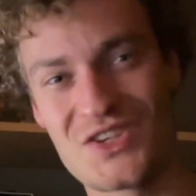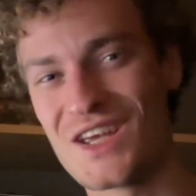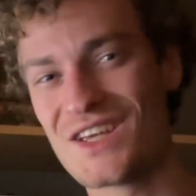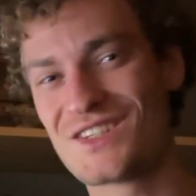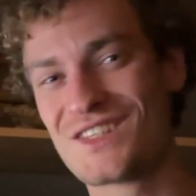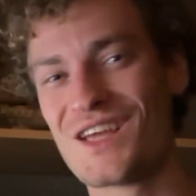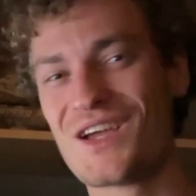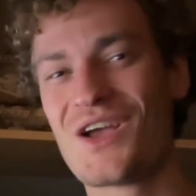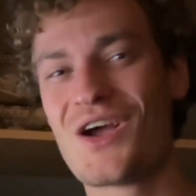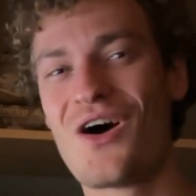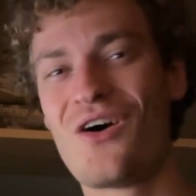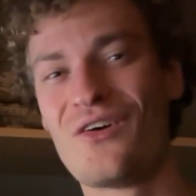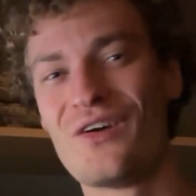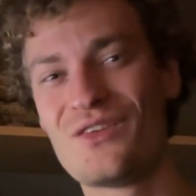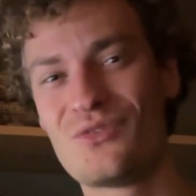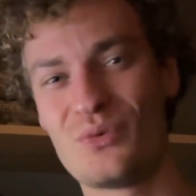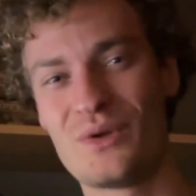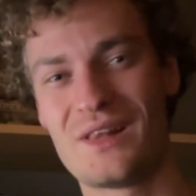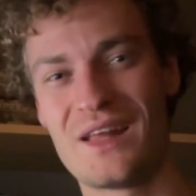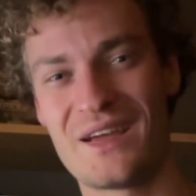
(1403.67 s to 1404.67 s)
as they call
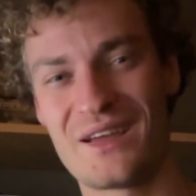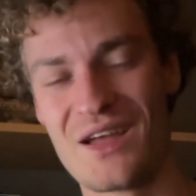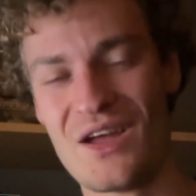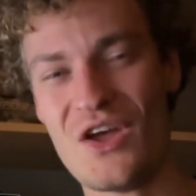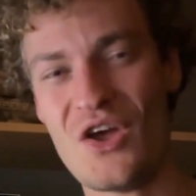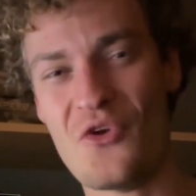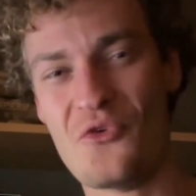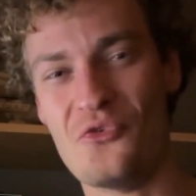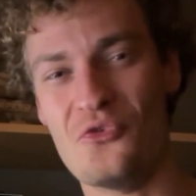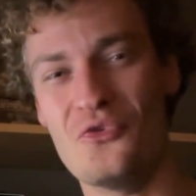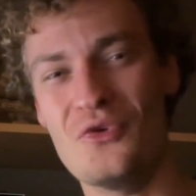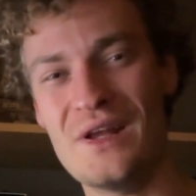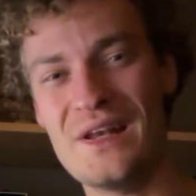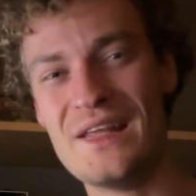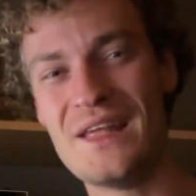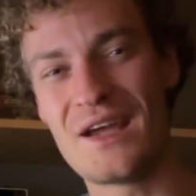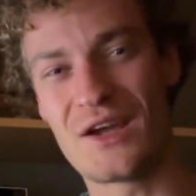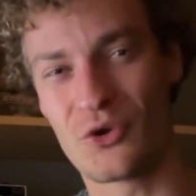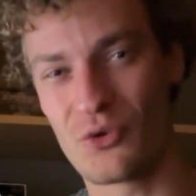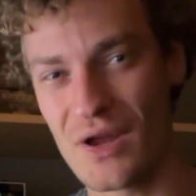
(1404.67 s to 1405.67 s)
it, with like
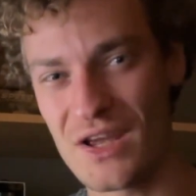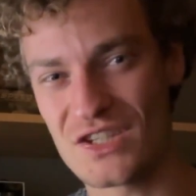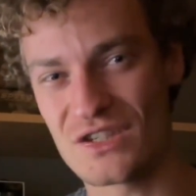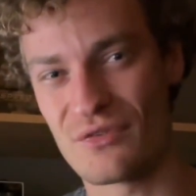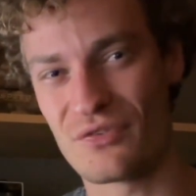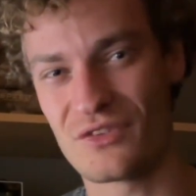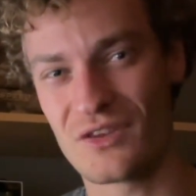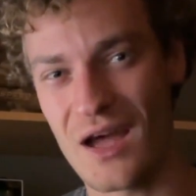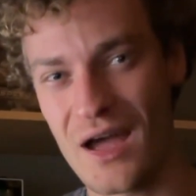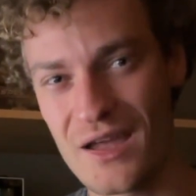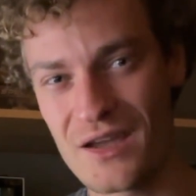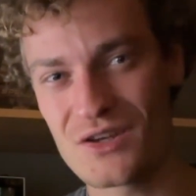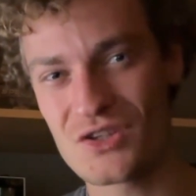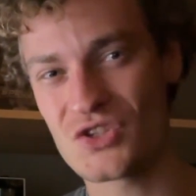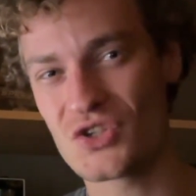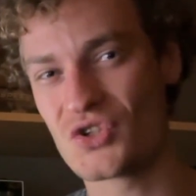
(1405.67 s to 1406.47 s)
really aggressive tires.